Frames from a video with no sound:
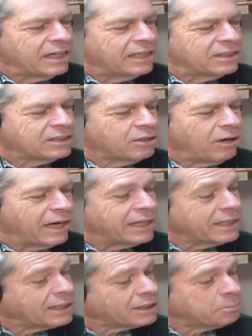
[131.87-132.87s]
So I
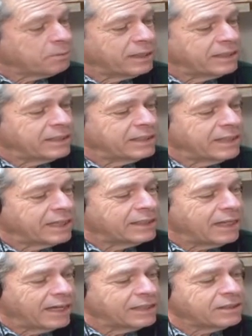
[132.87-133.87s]
can explain that Ned
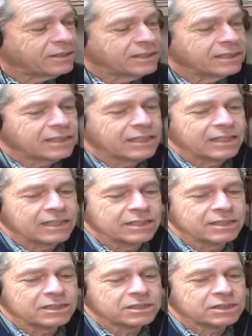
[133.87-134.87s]
Leitner
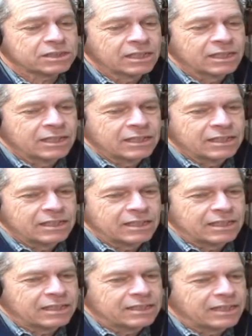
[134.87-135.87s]
is
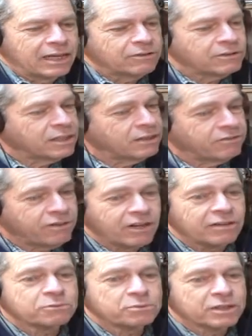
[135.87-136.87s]
not only
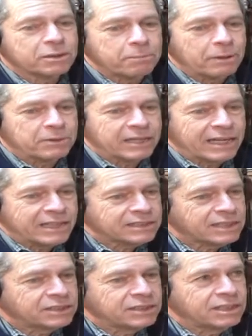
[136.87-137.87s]
involved with the public
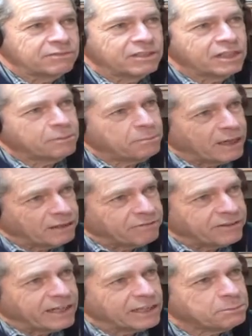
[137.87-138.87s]
access TV in
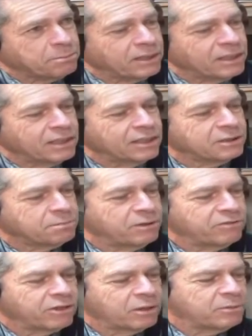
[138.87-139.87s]
Belfast, but he has
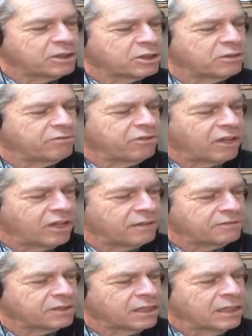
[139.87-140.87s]
been very much involved